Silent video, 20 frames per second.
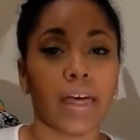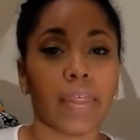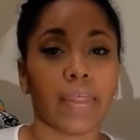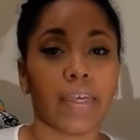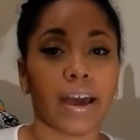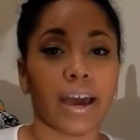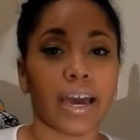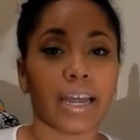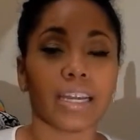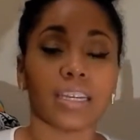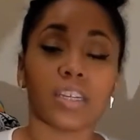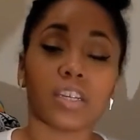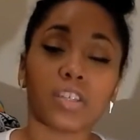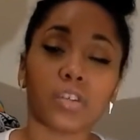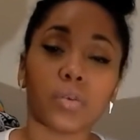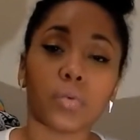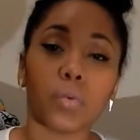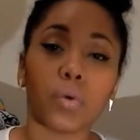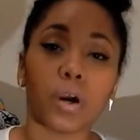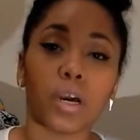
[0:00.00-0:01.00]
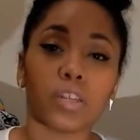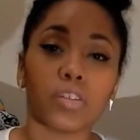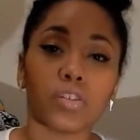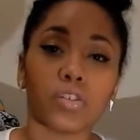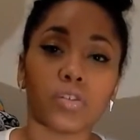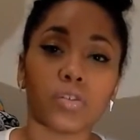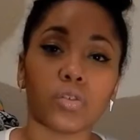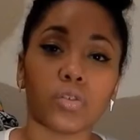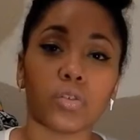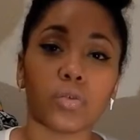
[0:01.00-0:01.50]
that he doesn't want
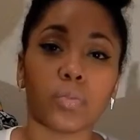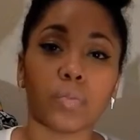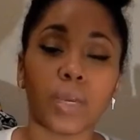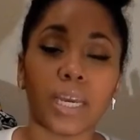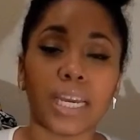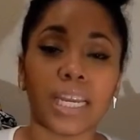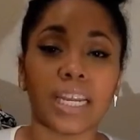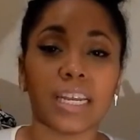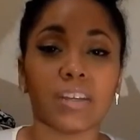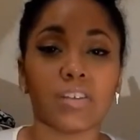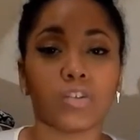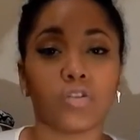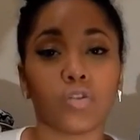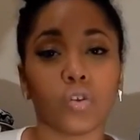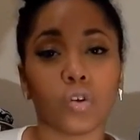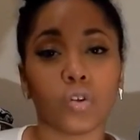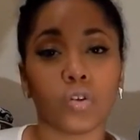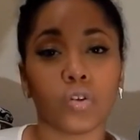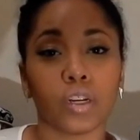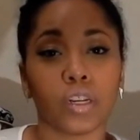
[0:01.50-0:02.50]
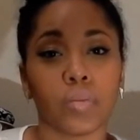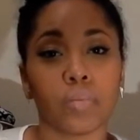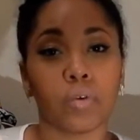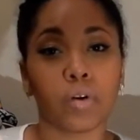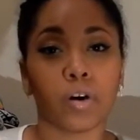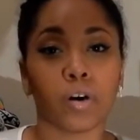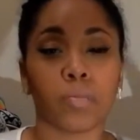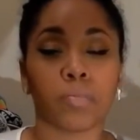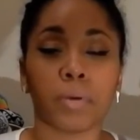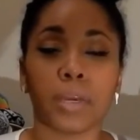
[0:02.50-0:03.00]
to be in his stroller
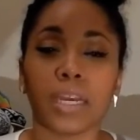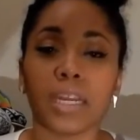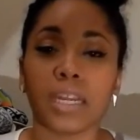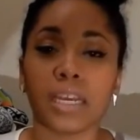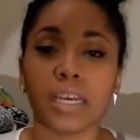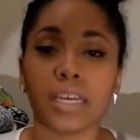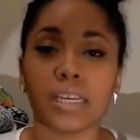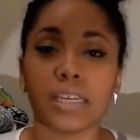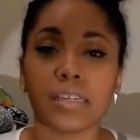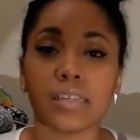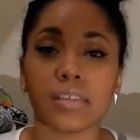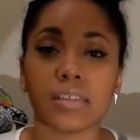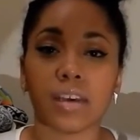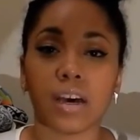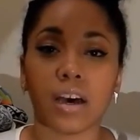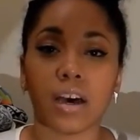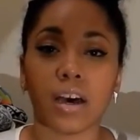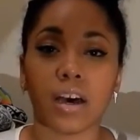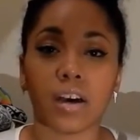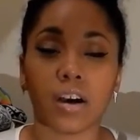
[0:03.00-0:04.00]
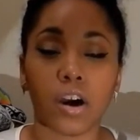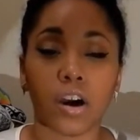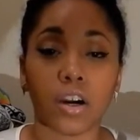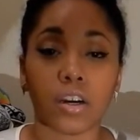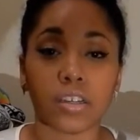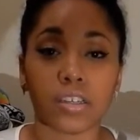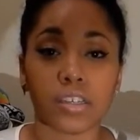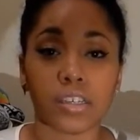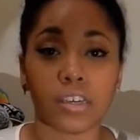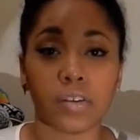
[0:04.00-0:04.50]
anymore, or be in his
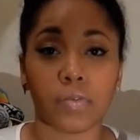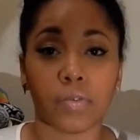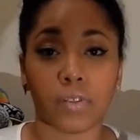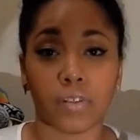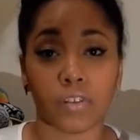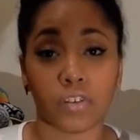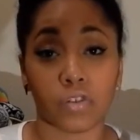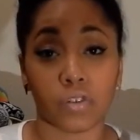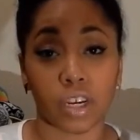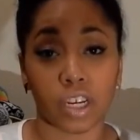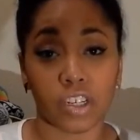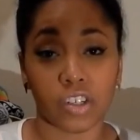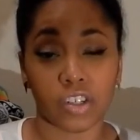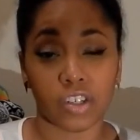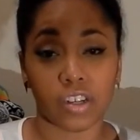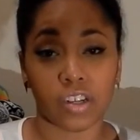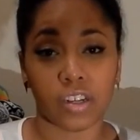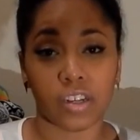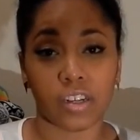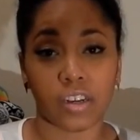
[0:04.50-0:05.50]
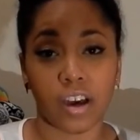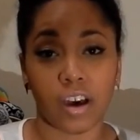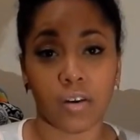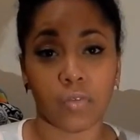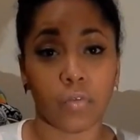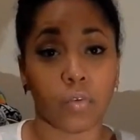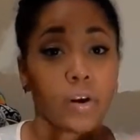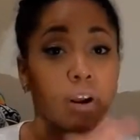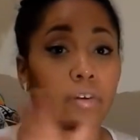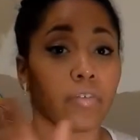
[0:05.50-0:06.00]
car seat for the duration
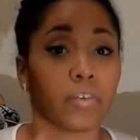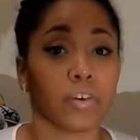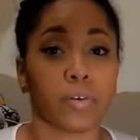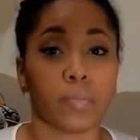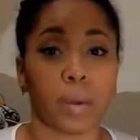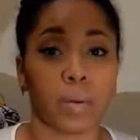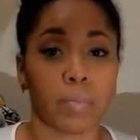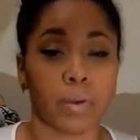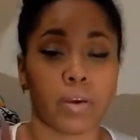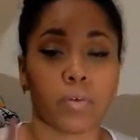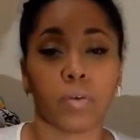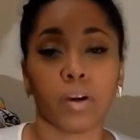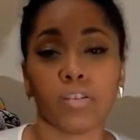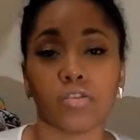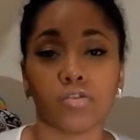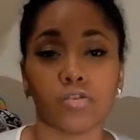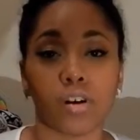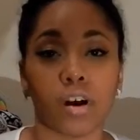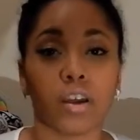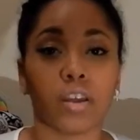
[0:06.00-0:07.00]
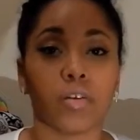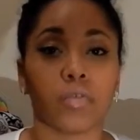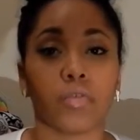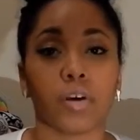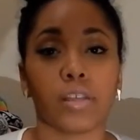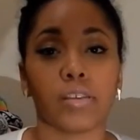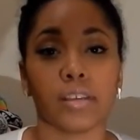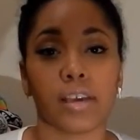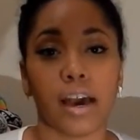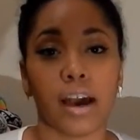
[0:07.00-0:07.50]
of wherever you may be, a restaurant, your
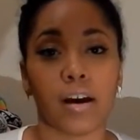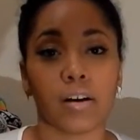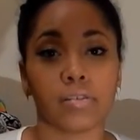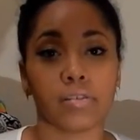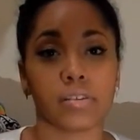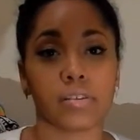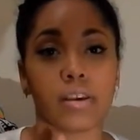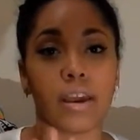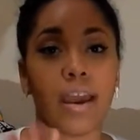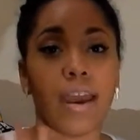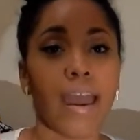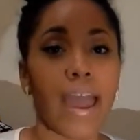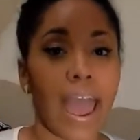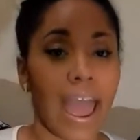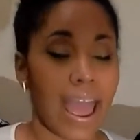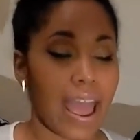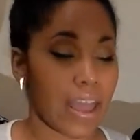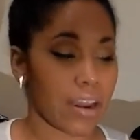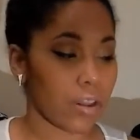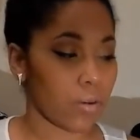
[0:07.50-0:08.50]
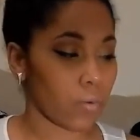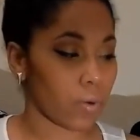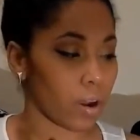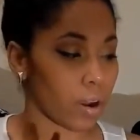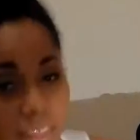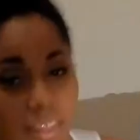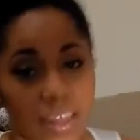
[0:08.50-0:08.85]
friend's house, anywhere.